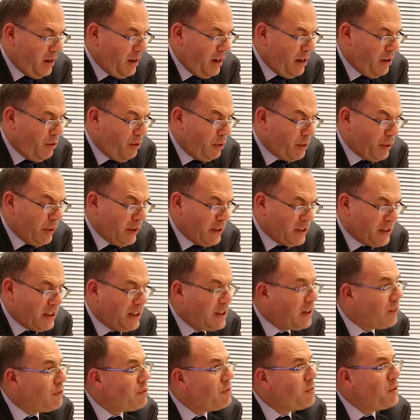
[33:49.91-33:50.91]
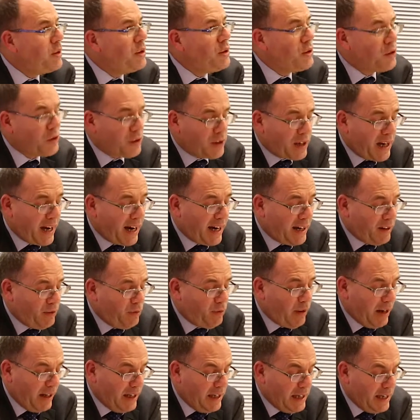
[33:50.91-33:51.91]
It requires governments and
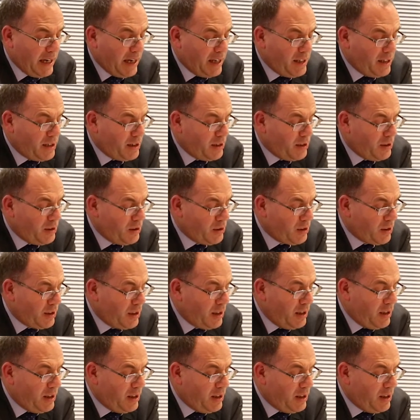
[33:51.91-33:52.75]
regulators